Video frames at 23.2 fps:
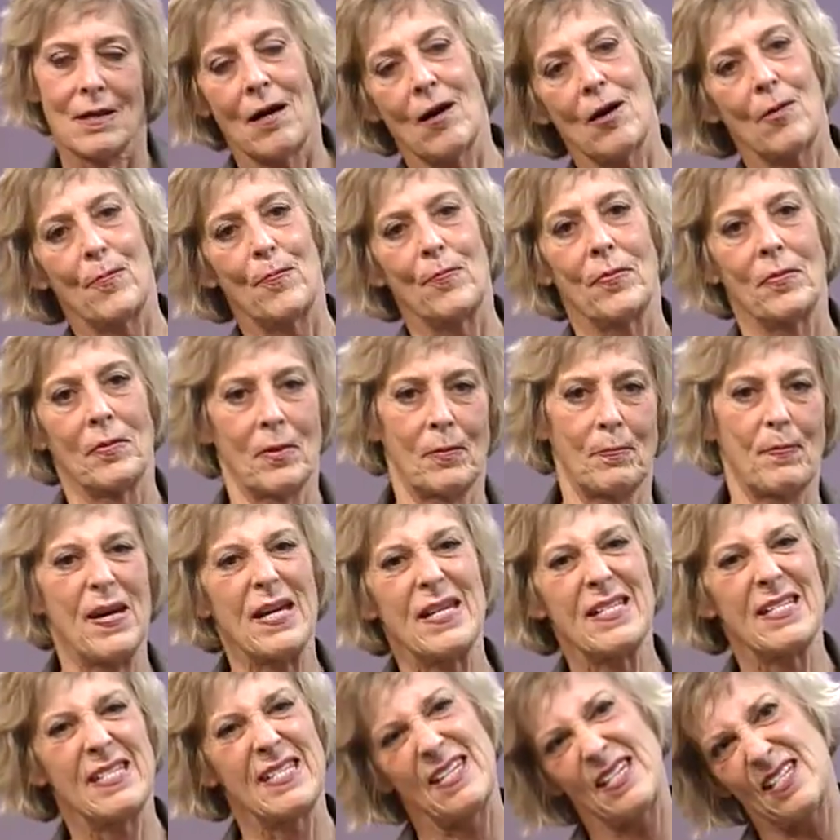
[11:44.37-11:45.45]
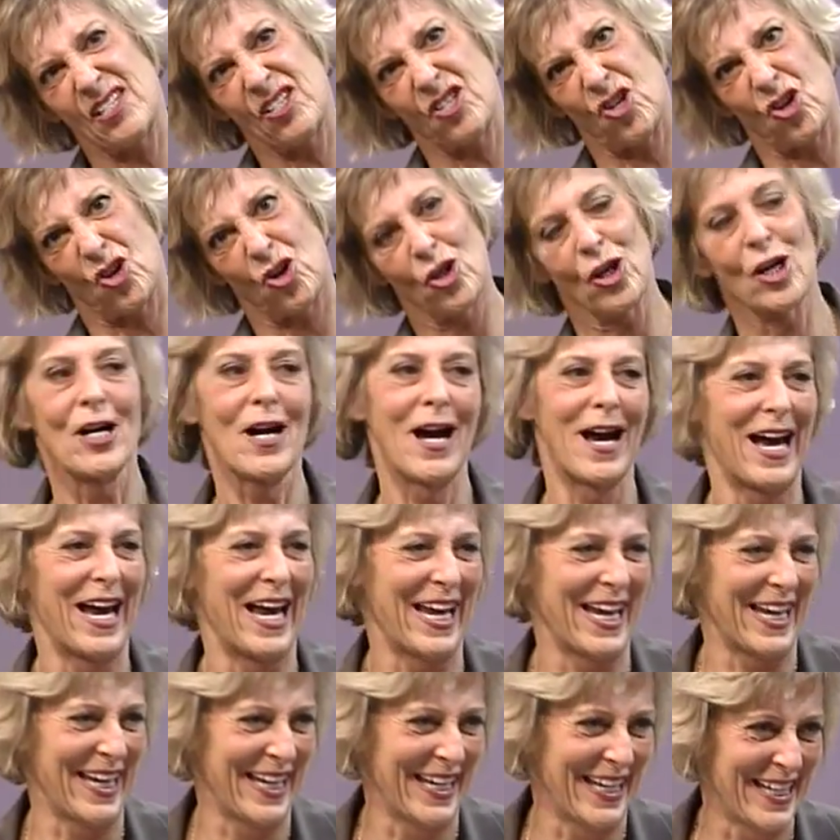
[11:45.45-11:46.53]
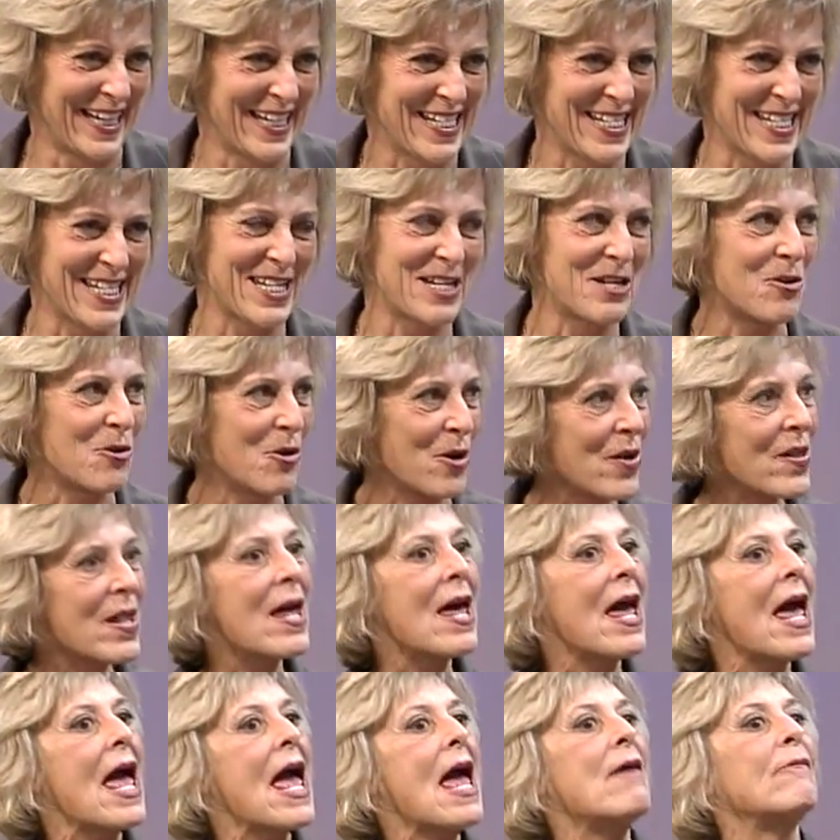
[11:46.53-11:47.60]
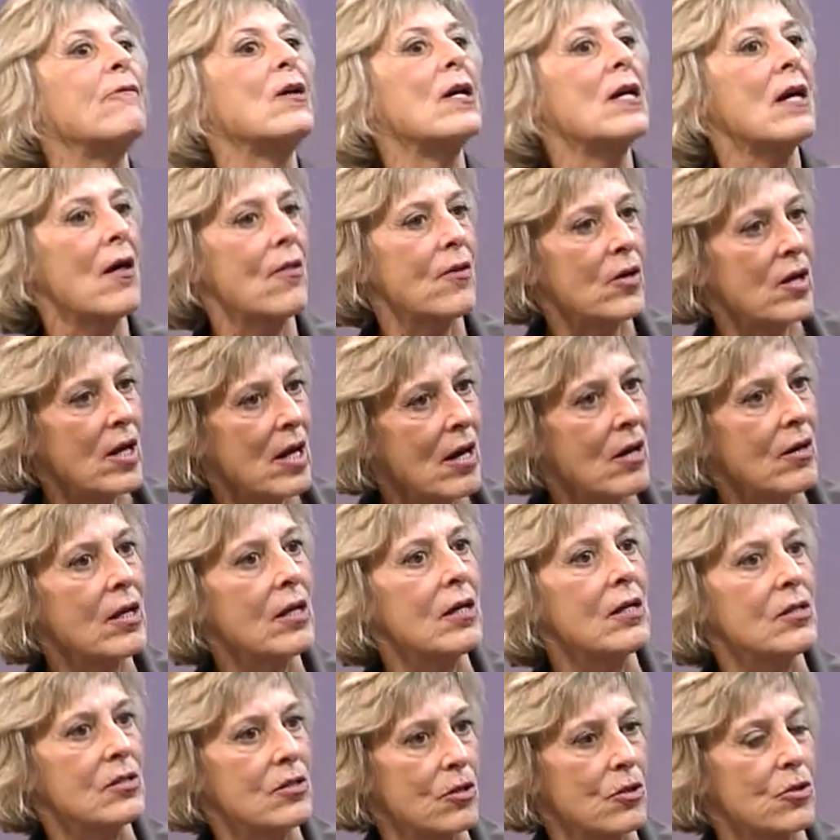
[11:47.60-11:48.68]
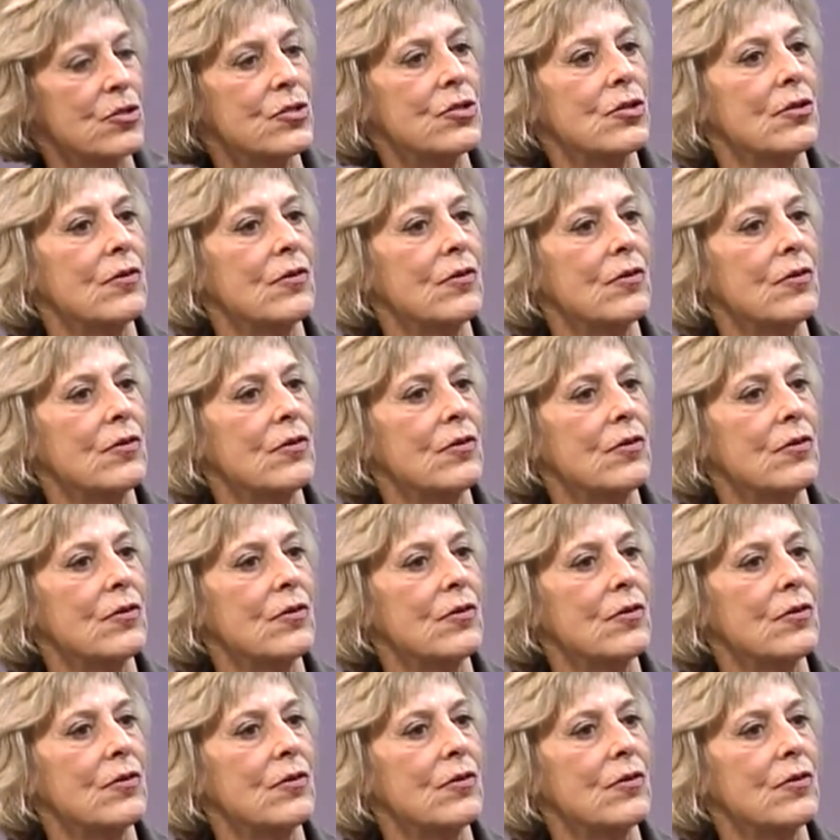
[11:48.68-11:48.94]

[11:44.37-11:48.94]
Our big sister to the north. Every other county is your serving.